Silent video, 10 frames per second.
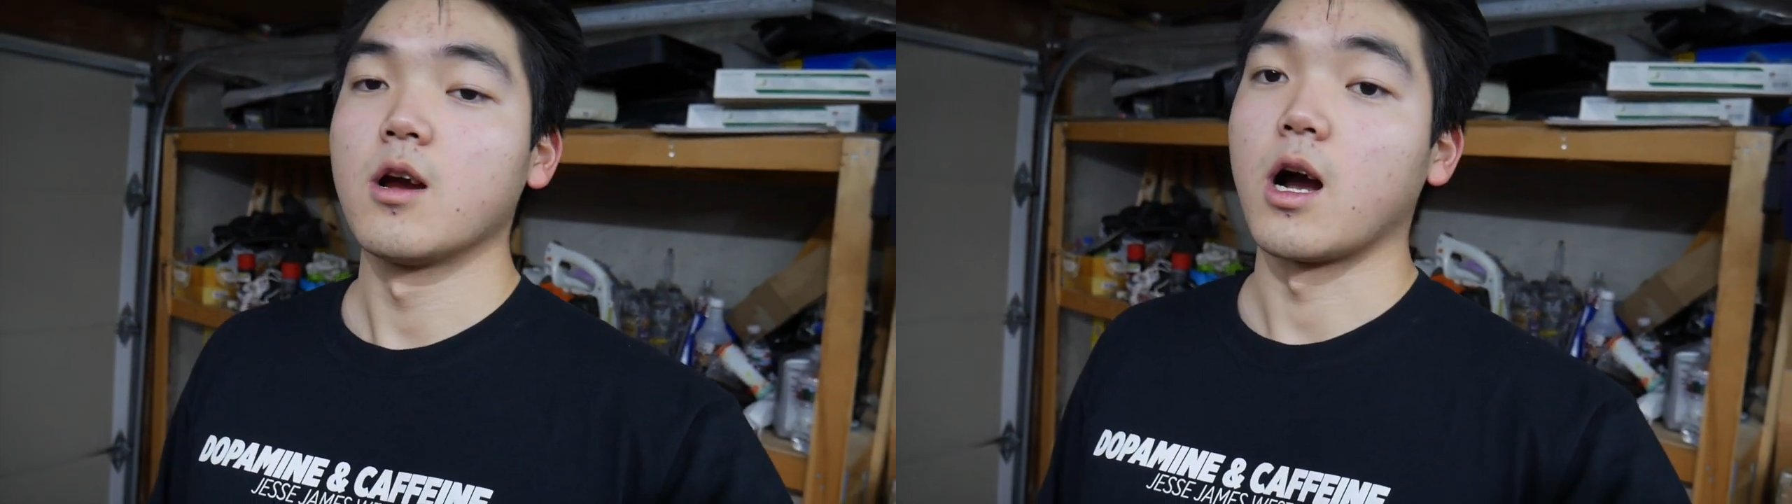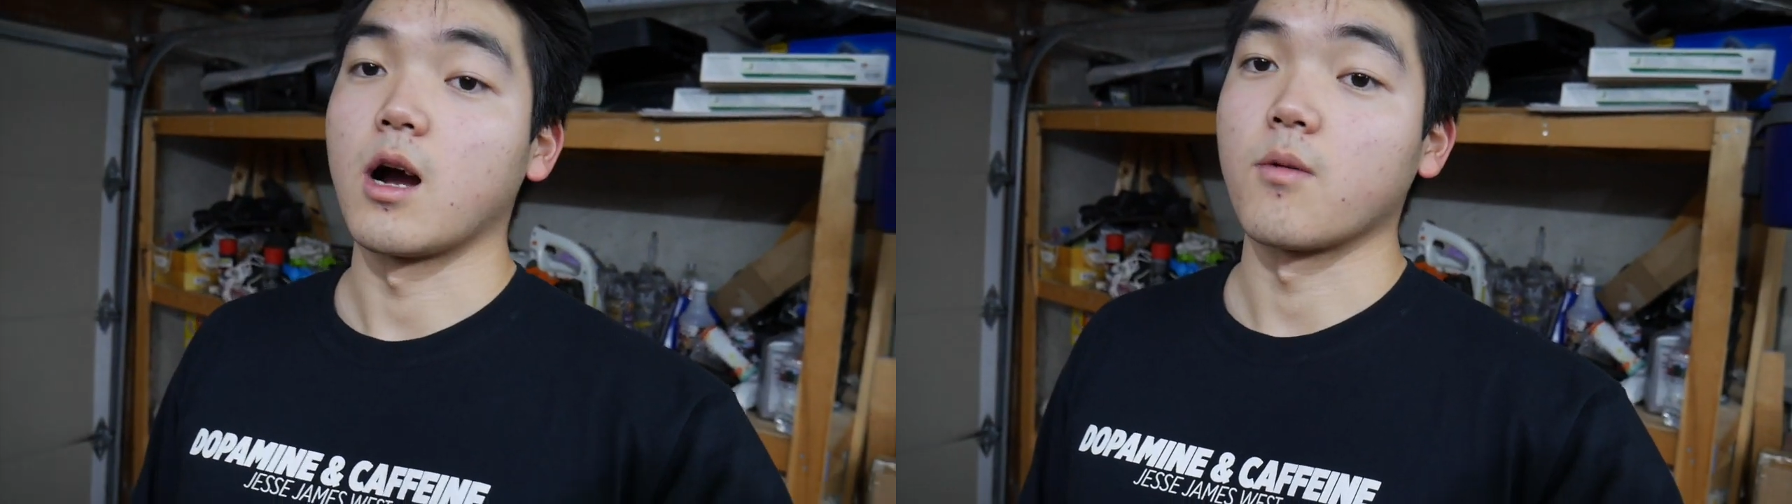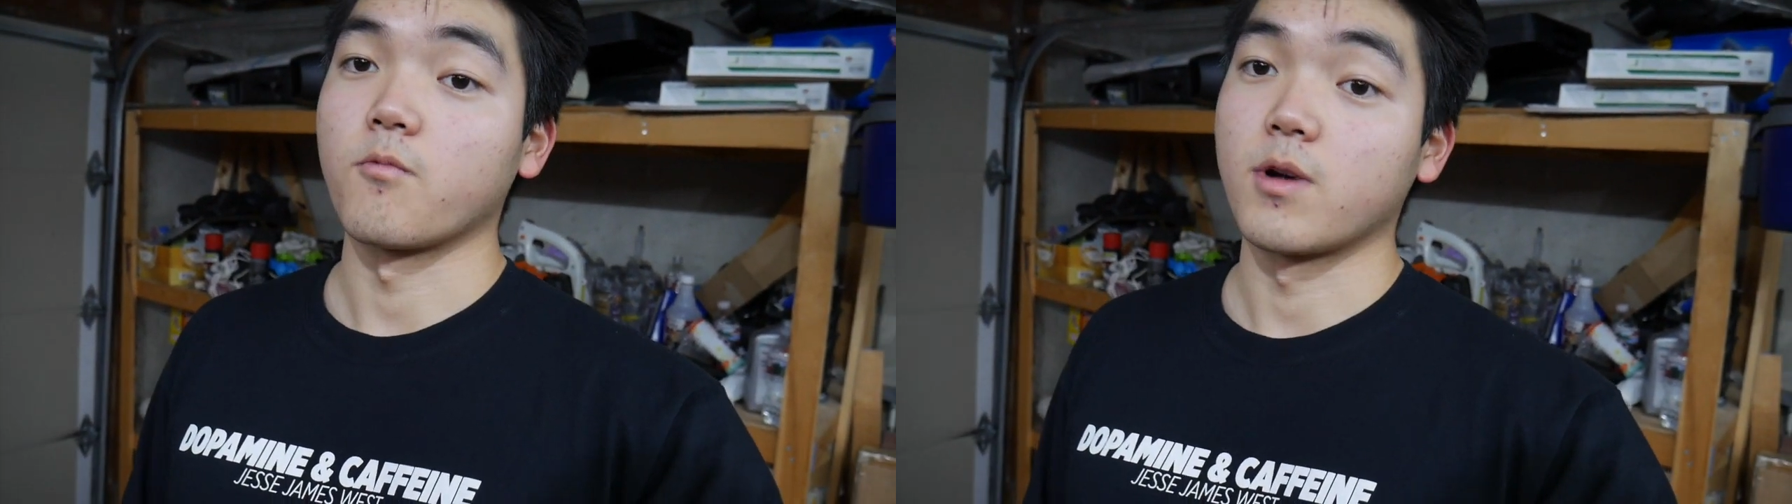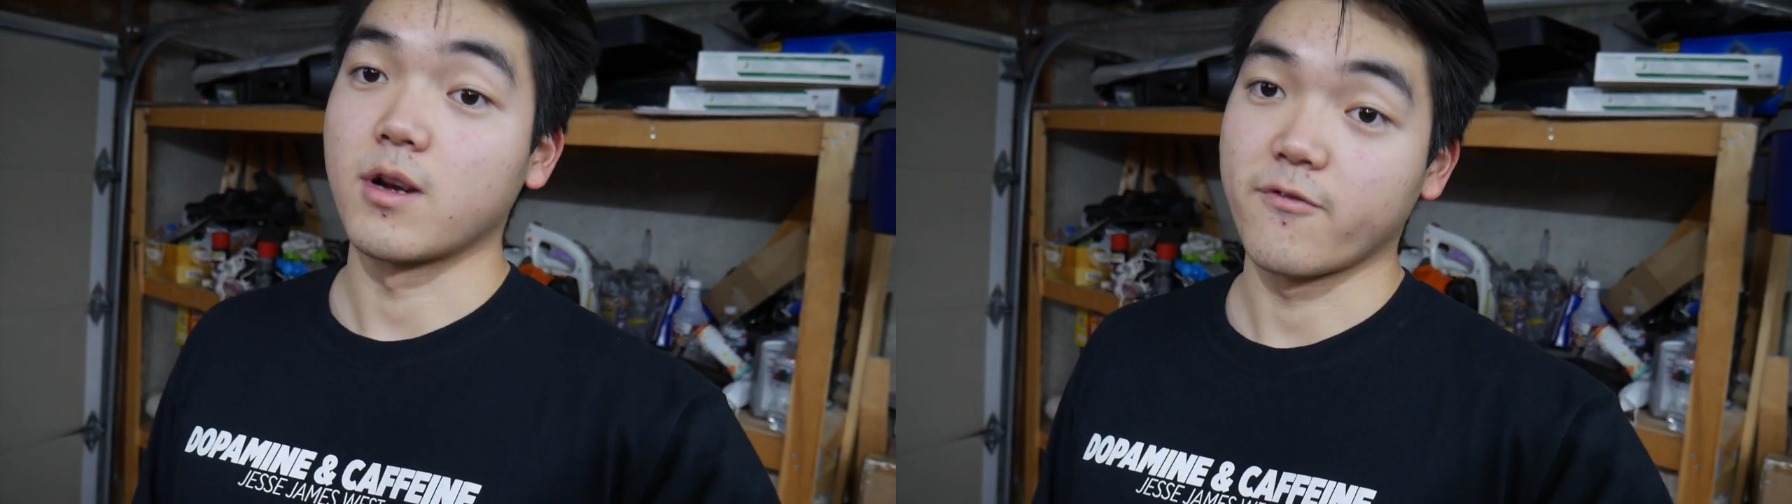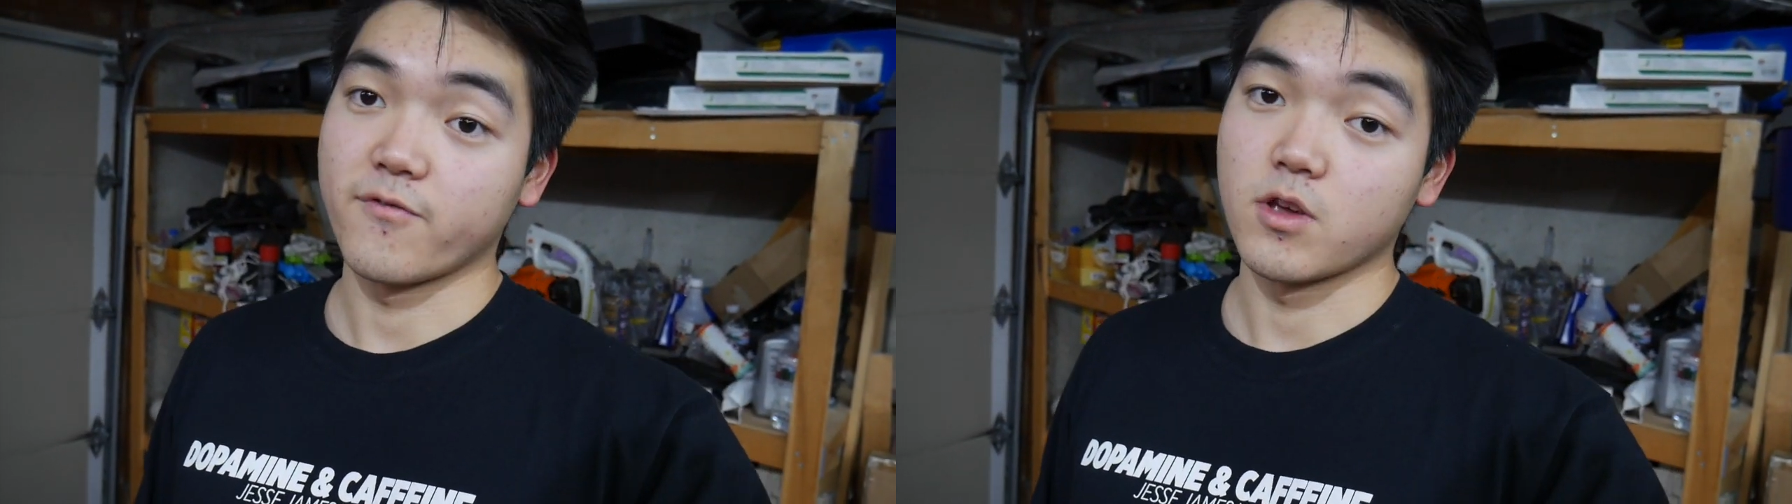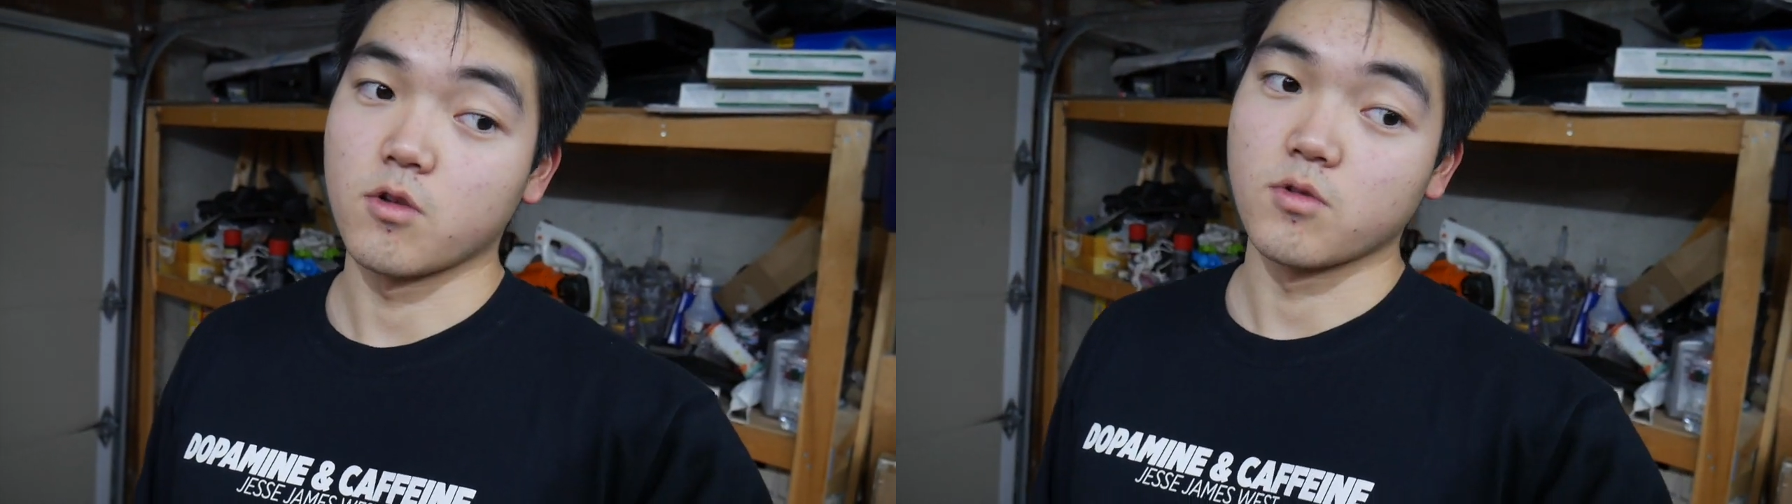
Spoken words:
run a few